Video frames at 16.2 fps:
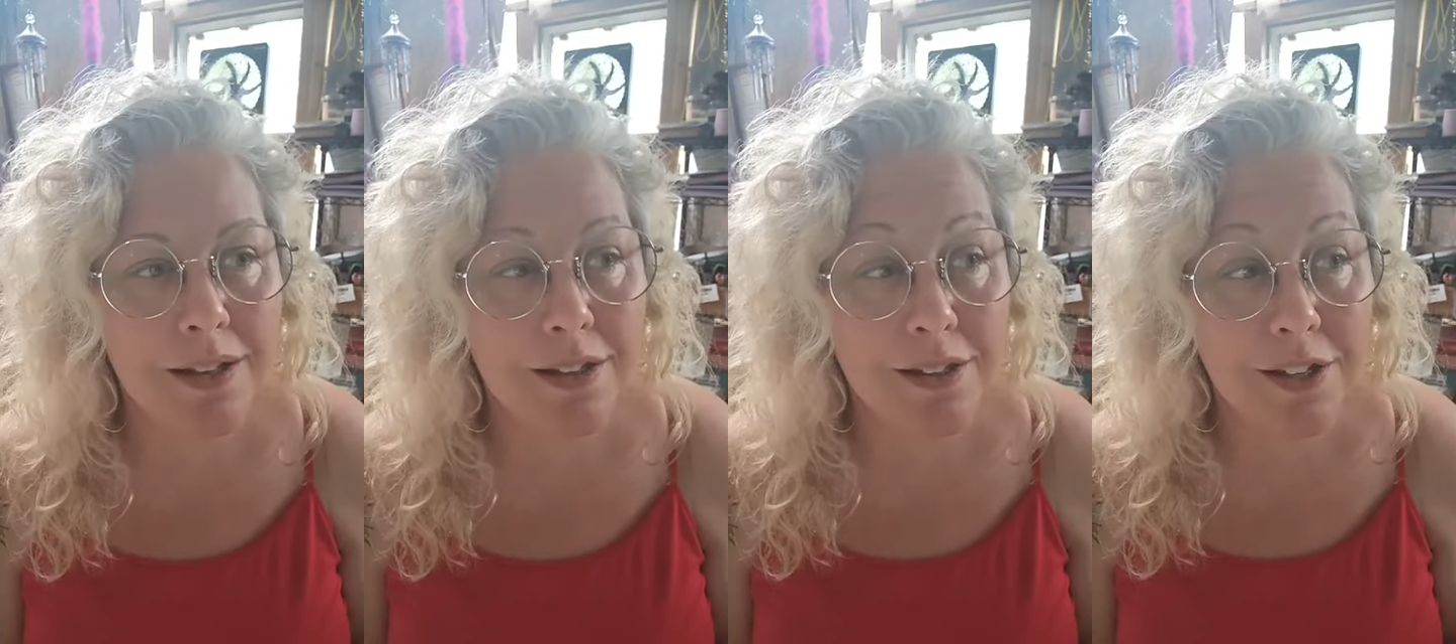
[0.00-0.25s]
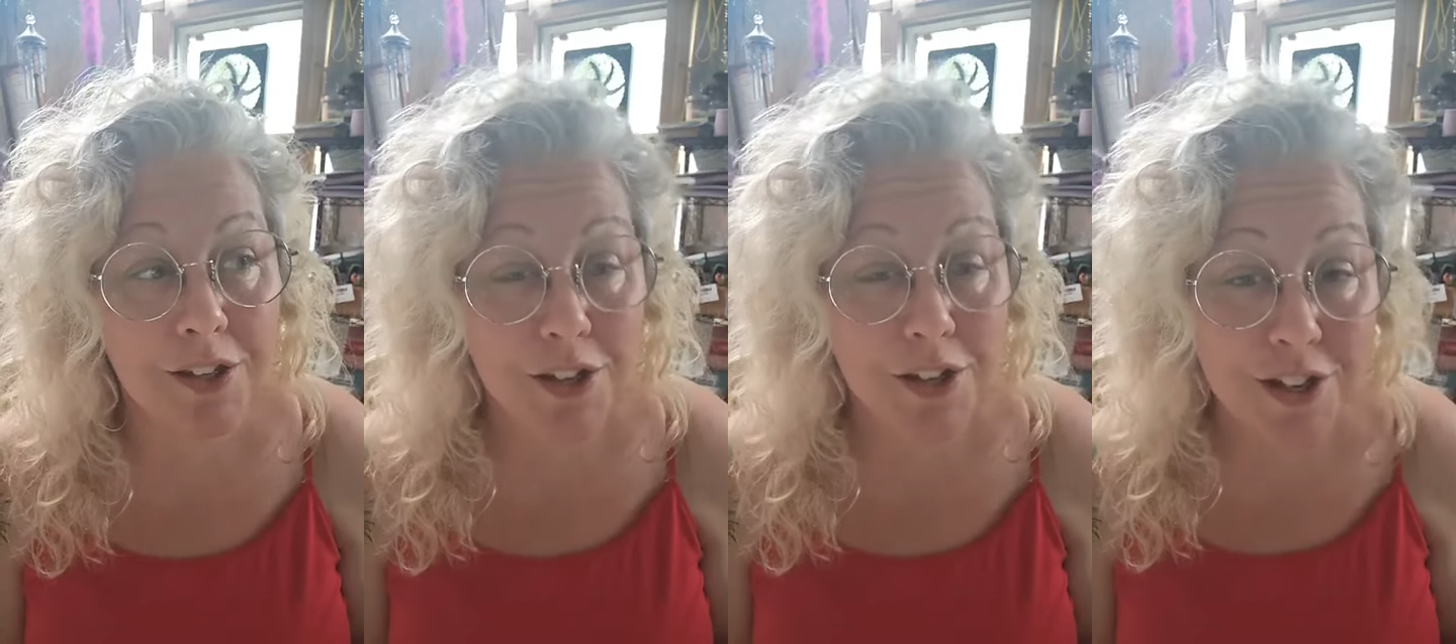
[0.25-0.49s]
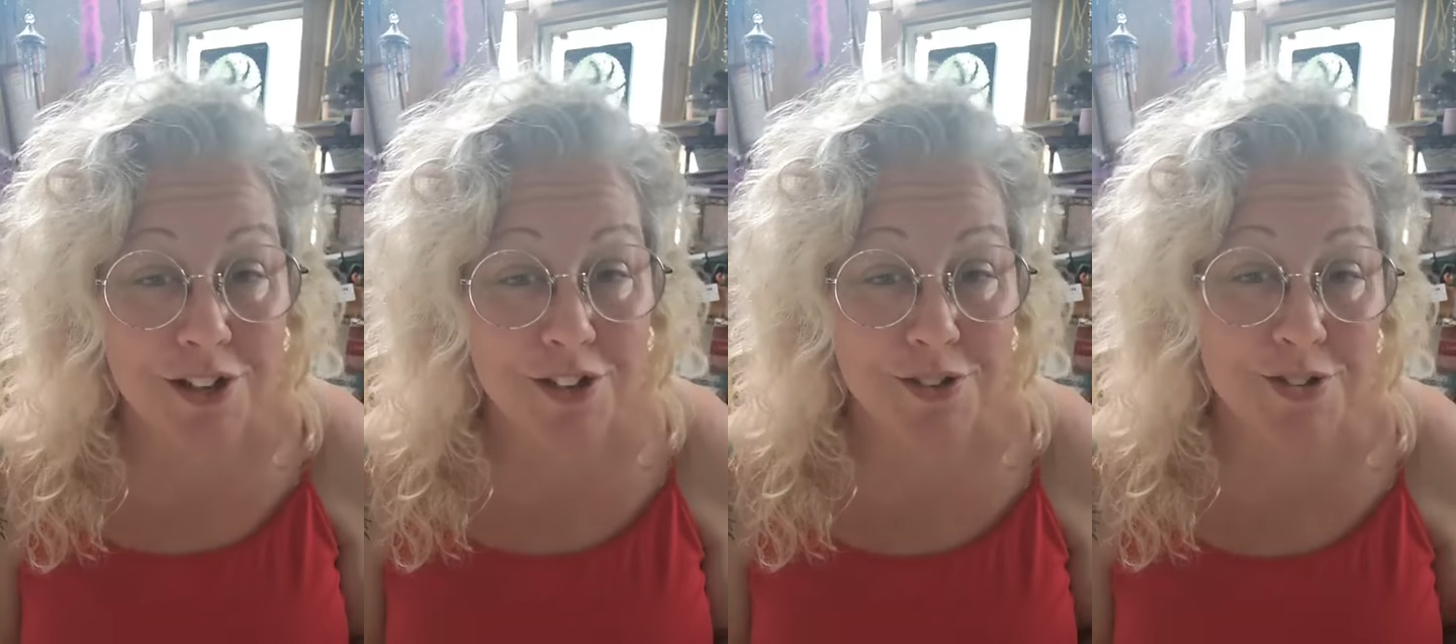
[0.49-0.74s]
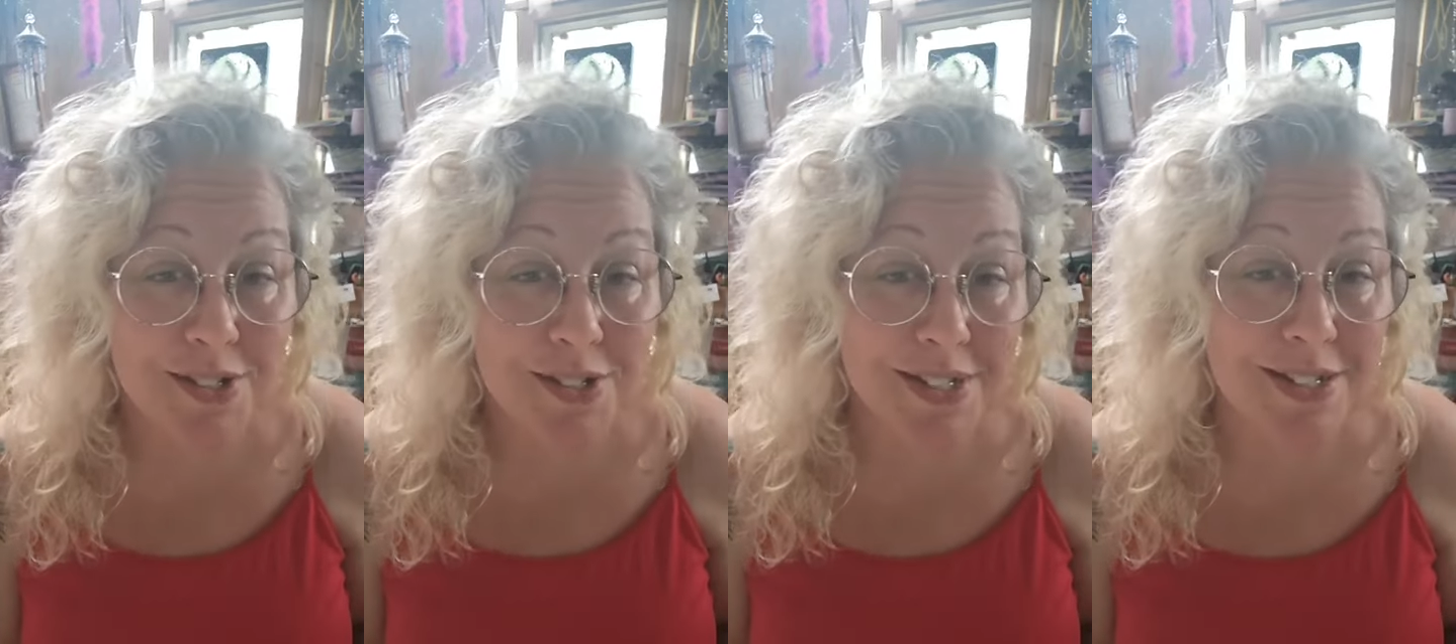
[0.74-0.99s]
The good
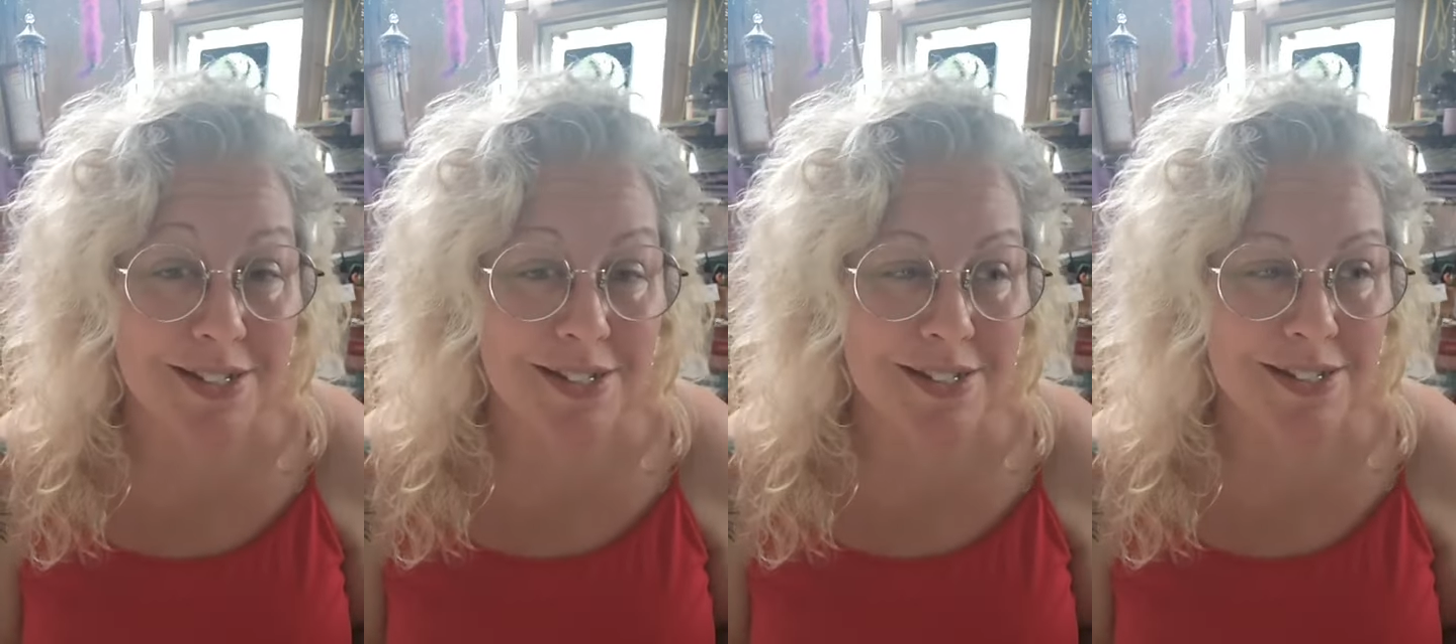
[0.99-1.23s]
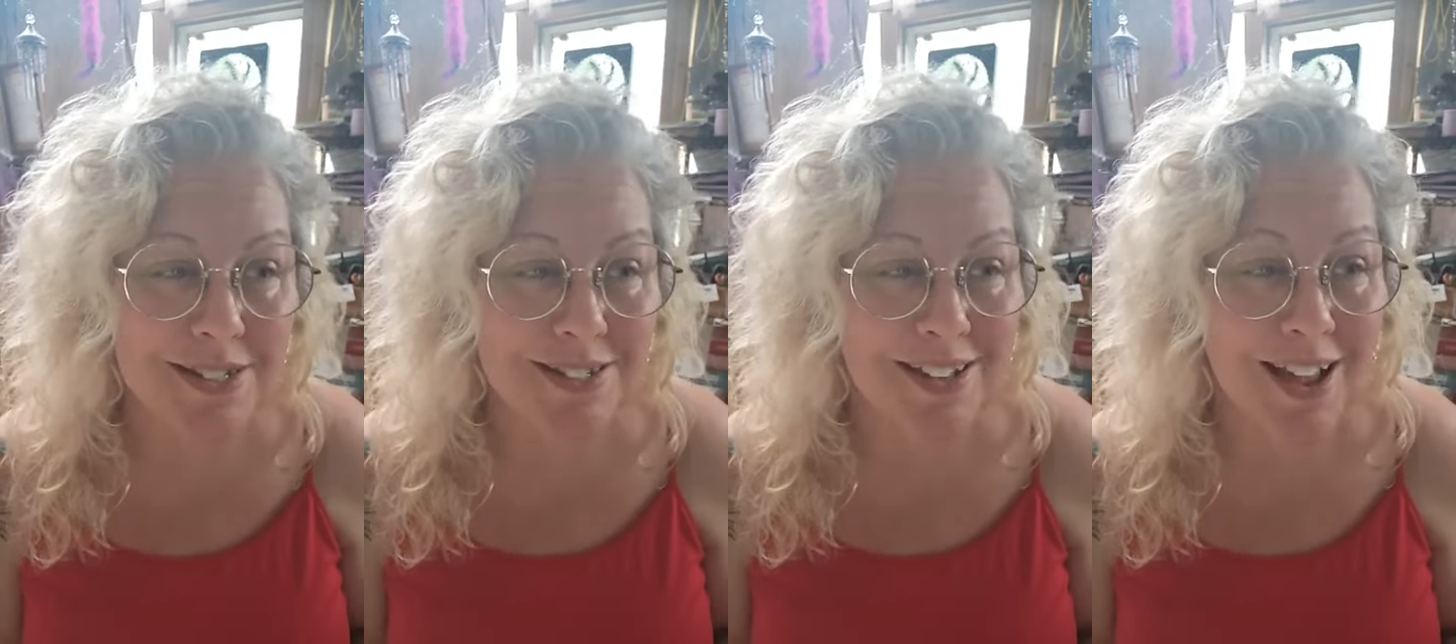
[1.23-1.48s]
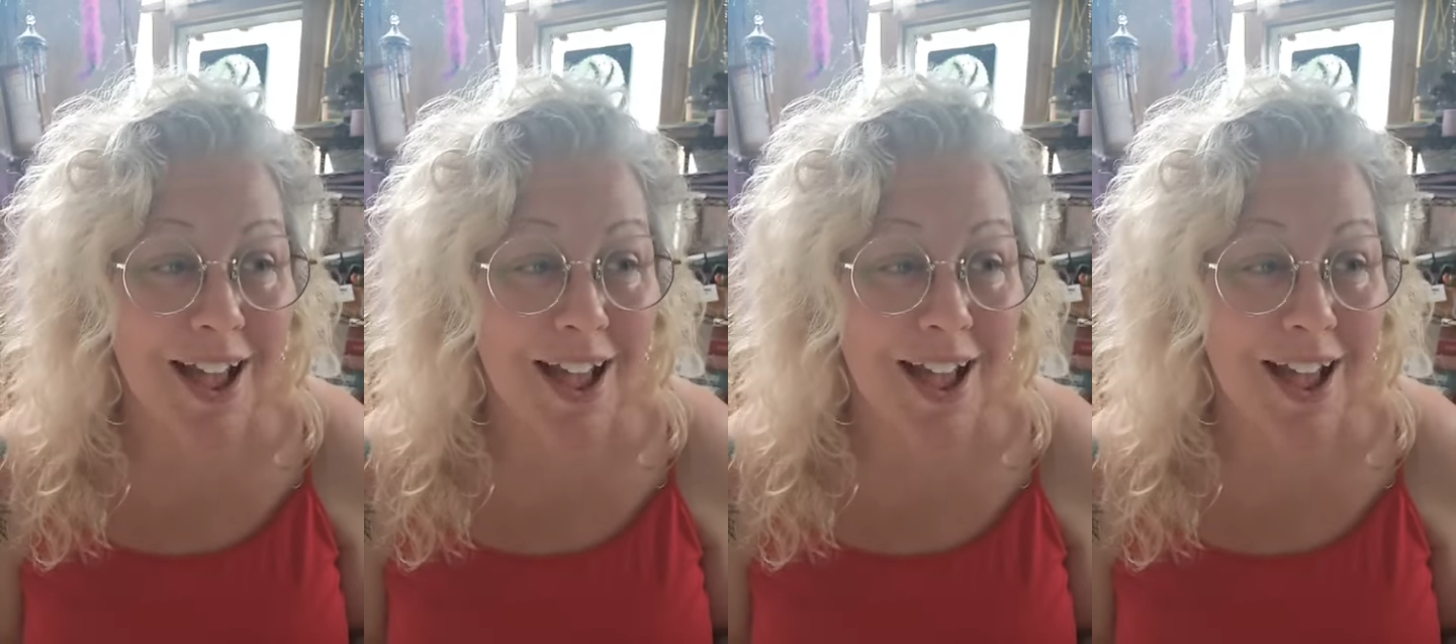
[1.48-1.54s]
news is